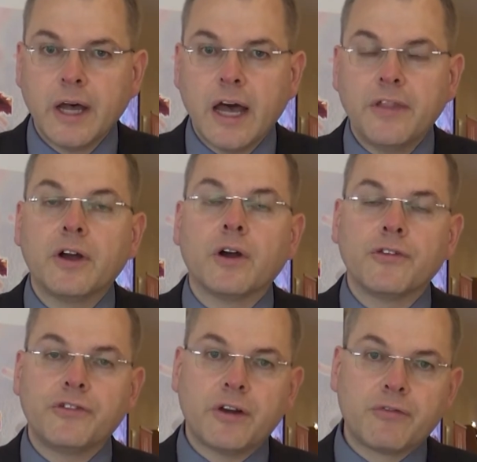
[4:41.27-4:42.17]
and there are
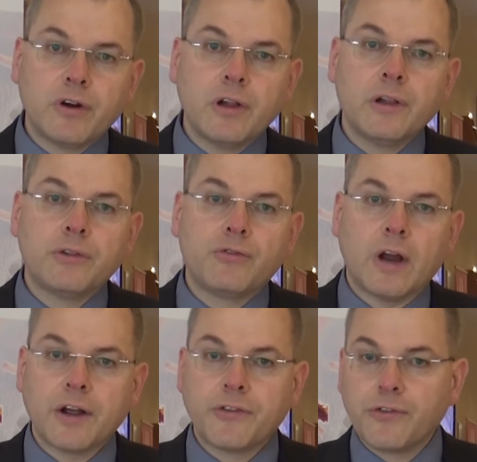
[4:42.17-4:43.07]
several
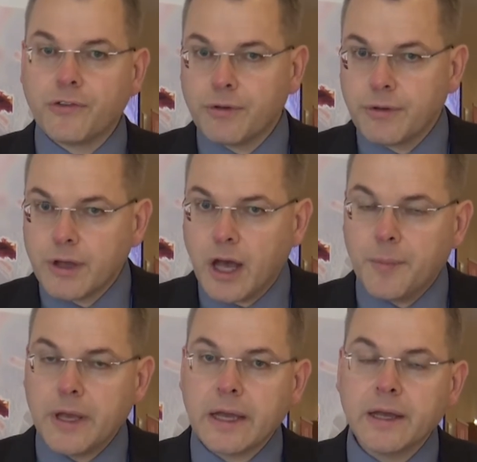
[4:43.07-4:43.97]
drugs
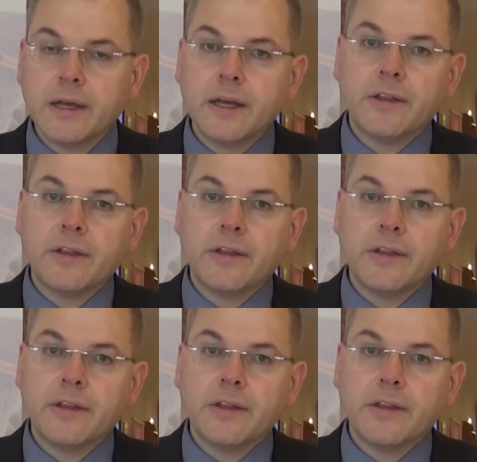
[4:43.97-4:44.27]
coming